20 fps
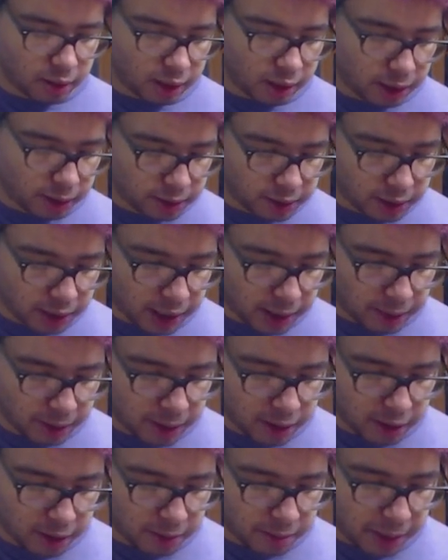And I was like, I'm
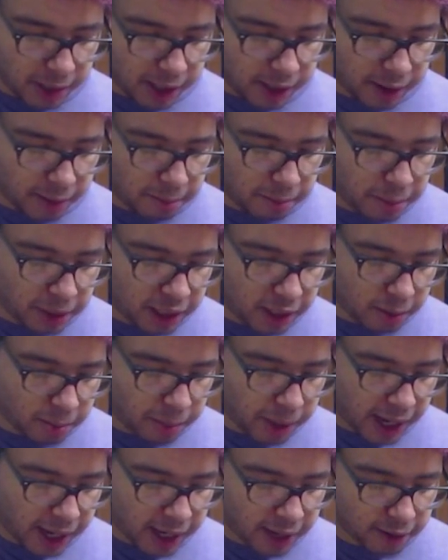not going to buy a big
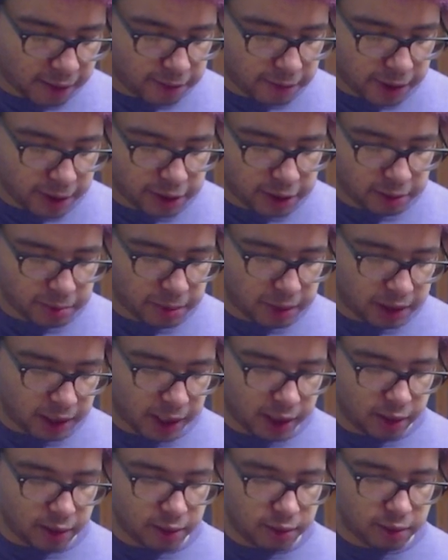bag of russet
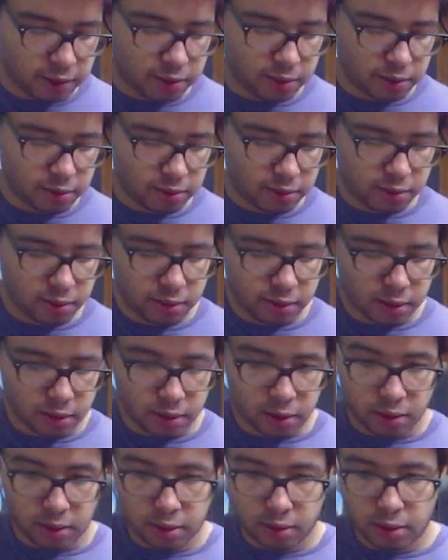potatoes.
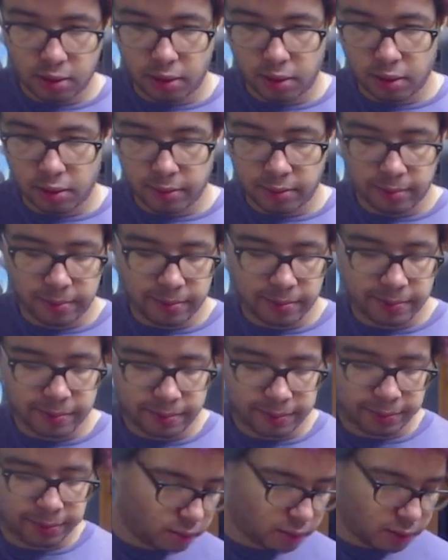So,
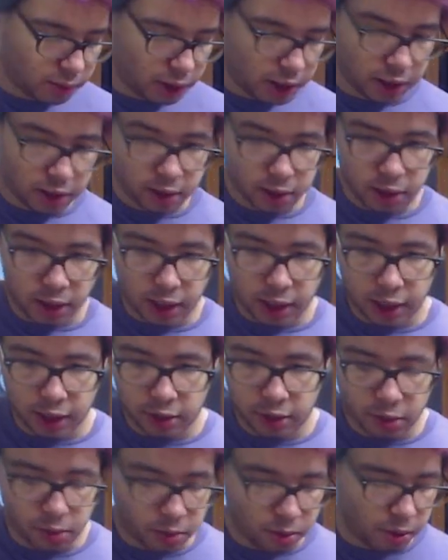I just got,
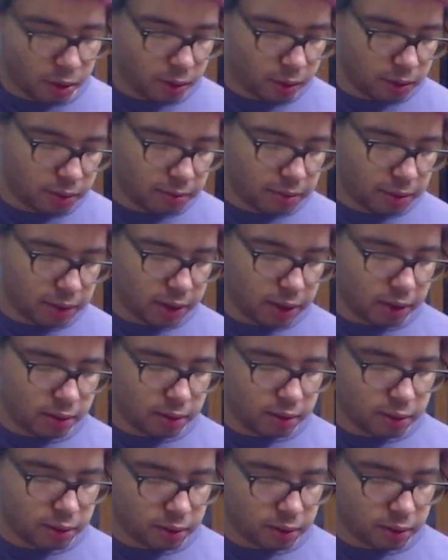like, 2 golden potatoes.